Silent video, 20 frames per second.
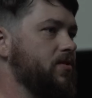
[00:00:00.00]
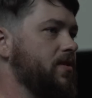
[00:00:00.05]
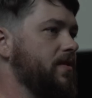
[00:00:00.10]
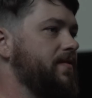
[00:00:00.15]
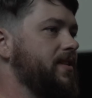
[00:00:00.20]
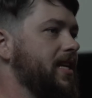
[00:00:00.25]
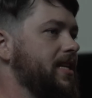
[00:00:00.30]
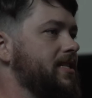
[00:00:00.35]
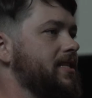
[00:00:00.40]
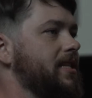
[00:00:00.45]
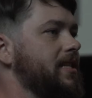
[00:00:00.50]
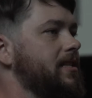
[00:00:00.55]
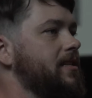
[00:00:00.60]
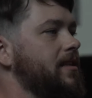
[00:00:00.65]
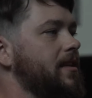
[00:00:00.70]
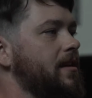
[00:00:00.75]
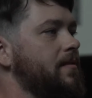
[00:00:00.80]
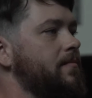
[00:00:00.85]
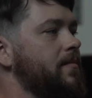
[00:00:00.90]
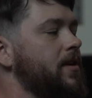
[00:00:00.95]
sort of testing to
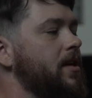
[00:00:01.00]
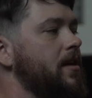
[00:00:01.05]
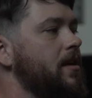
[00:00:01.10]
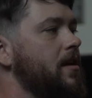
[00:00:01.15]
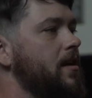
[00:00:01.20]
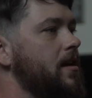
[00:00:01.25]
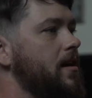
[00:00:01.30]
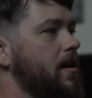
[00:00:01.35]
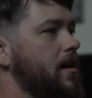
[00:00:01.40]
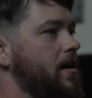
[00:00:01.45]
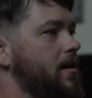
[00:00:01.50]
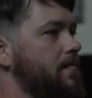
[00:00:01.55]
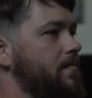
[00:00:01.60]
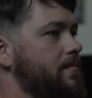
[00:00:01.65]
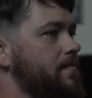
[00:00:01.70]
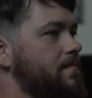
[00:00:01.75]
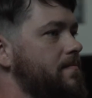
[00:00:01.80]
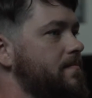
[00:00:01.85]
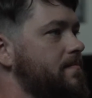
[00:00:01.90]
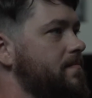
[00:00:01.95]
them.
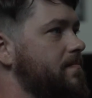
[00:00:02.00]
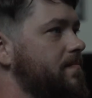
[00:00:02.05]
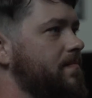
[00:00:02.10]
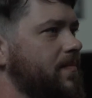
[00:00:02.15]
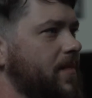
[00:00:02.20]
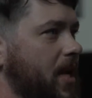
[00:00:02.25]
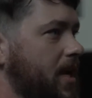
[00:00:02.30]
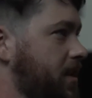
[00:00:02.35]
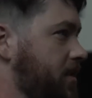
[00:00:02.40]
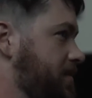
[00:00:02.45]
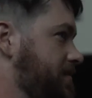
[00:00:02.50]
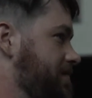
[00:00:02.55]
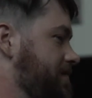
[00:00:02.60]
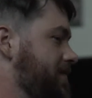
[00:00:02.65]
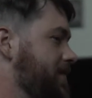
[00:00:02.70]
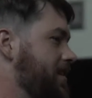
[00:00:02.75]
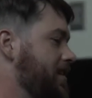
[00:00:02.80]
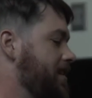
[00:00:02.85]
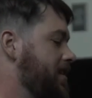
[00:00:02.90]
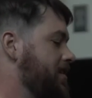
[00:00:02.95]
Um, and
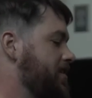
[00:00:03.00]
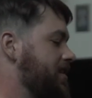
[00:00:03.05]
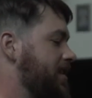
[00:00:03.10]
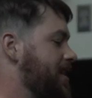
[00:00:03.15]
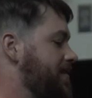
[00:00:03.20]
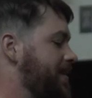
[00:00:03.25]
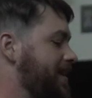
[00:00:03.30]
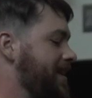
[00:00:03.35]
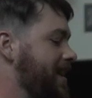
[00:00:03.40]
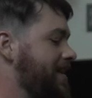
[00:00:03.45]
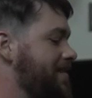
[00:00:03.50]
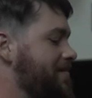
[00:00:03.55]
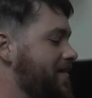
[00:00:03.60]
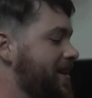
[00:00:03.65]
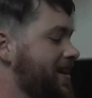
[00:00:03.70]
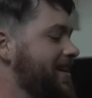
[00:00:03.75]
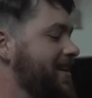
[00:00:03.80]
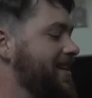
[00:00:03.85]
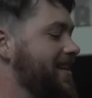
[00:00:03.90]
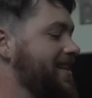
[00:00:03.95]
just keeping that in
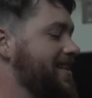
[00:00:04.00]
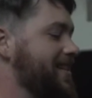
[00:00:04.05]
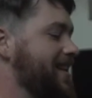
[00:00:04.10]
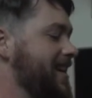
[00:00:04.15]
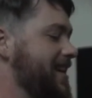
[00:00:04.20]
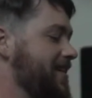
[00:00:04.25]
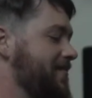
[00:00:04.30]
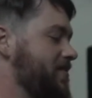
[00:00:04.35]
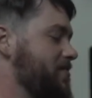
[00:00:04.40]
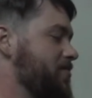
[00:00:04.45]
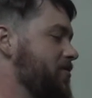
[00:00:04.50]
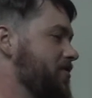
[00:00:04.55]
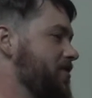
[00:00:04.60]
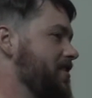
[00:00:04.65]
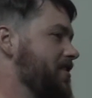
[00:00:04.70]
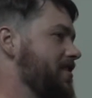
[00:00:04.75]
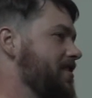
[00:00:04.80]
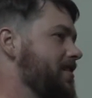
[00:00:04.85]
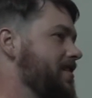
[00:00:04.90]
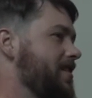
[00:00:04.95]
mind is kind of
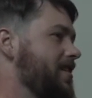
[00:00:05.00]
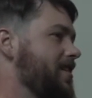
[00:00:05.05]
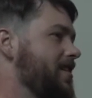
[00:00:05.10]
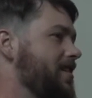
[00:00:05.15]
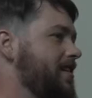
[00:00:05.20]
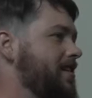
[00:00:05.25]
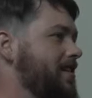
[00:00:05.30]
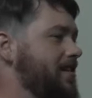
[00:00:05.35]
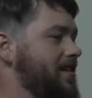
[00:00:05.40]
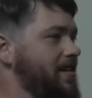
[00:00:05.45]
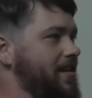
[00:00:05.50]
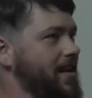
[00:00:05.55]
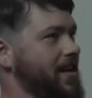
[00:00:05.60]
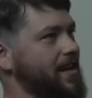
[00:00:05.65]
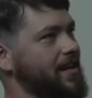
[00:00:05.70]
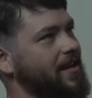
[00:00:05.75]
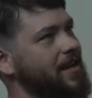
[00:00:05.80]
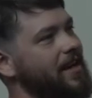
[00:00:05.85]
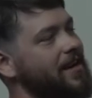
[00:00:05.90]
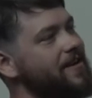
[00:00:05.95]
important.
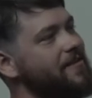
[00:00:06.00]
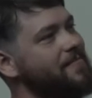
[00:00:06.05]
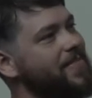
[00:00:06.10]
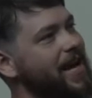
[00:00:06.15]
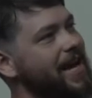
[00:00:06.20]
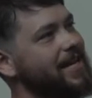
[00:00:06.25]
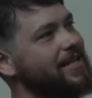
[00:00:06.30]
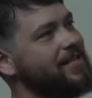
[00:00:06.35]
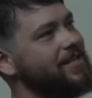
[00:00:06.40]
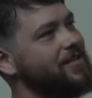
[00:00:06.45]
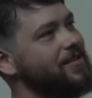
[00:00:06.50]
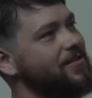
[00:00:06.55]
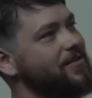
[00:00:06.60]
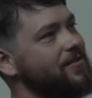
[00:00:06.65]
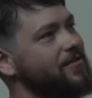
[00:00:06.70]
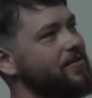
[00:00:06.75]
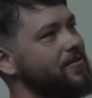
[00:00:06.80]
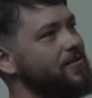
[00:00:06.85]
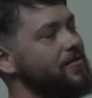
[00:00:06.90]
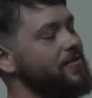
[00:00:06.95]
Okay, kind of back
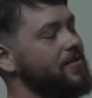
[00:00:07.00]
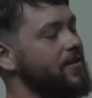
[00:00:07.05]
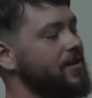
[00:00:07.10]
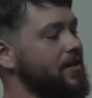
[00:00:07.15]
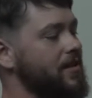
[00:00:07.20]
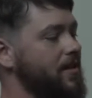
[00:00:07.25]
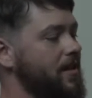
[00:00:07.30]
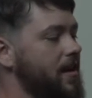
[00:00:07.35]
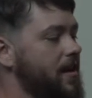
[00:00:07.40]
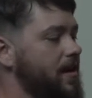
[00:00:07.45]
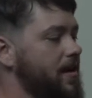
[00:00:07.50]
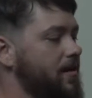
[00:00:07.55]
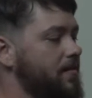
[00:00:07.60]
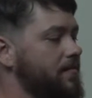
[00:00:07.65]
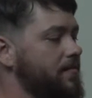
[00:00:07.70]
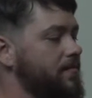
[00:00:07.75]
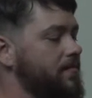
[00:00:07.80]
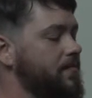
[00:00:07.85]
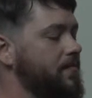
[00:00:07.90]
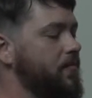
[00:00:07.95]
to
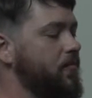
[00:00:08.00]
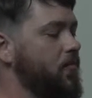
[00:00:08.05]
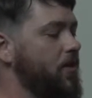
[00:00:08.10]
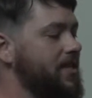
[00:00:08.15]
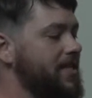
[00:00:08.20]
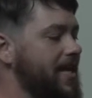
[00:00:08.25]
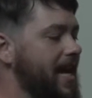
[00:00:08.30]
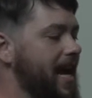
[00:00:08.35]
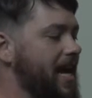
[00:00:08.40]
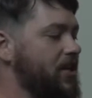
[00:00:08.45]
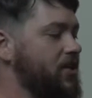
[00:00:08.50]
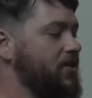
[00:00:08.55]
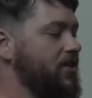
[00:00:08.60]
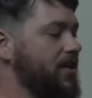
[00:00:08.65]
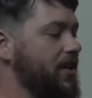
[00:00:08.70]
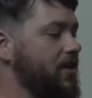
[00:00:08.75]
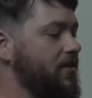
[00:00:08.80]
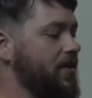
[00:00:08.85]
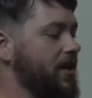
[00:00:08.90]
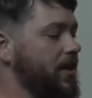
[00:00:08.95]
um, what's
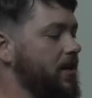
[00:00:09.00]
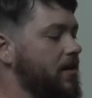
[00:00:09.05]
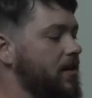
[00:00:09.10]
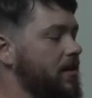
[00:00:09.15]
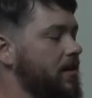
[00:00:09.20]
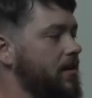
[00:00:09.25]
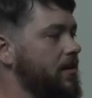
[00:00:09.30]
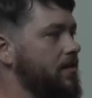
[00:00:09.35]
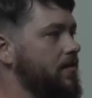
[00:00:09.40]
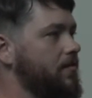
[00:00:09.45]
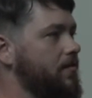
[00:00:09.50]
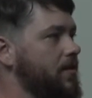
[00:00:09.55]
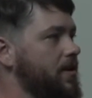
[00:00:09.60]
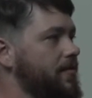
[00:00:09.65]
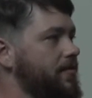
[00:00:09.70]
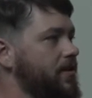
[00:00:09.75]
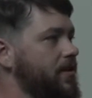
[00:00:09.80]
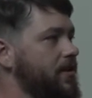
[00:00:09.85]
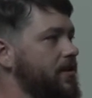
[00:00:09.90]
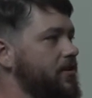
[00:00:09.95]
actually going on
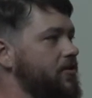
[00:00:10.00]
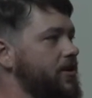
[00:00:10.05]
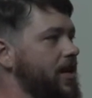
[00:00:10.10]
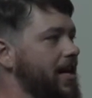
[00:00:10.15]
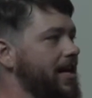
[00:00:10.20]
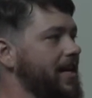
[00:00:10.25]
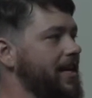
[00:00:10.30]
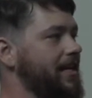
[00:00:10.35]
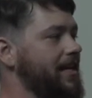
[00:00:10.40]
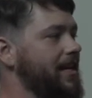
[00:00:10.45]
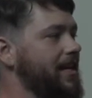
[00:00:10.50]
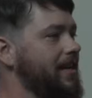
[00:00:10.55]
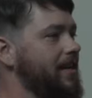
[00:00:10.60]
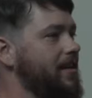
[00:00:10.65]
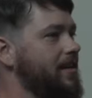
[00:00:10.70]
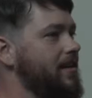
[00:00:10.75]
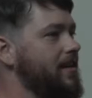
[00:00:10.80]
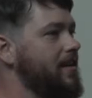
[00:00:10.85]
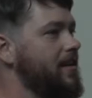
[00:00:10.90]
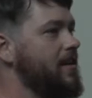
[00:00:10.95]
whenever you're tracking
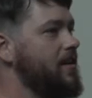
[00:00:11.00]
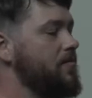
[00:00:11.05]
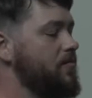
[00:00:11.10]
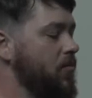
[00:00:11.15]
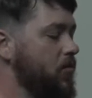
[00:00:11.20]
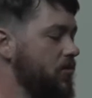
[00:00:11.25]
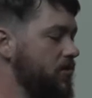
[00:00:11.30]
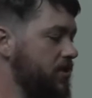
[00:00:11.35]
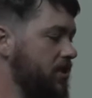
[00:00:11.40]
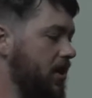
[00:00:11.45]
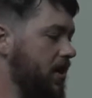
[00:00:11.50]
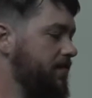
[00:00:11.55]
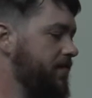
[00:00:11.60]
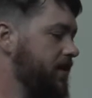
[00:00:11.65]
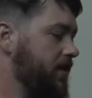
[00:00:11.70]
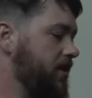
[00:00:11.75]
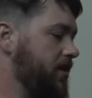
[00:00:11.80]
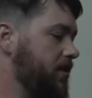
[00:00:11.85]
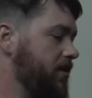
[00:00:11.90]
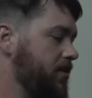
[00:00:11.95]
data. Most
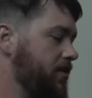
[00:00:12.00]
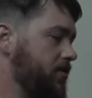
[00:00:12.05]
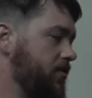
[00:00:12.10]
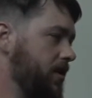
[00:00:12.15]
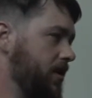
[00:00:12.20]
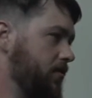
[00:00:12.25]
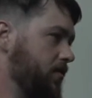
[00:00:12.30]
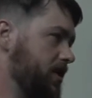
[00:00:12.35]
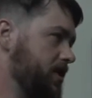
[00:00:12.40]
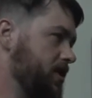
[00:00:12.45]
often, you're doing